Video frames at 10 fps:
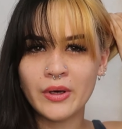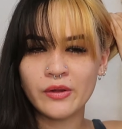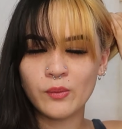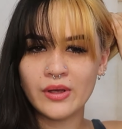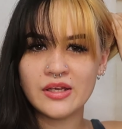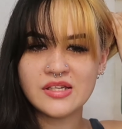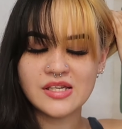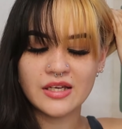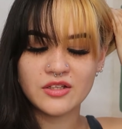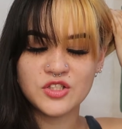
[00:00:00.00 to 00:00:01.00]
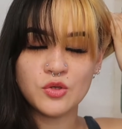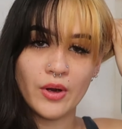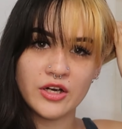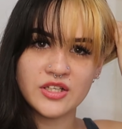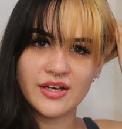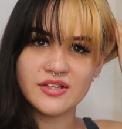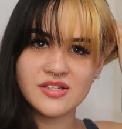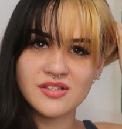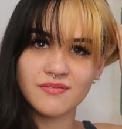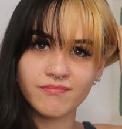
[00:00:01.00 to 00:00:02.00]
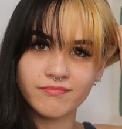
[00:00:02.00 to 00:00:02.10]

by the way, is like 2 hair ties.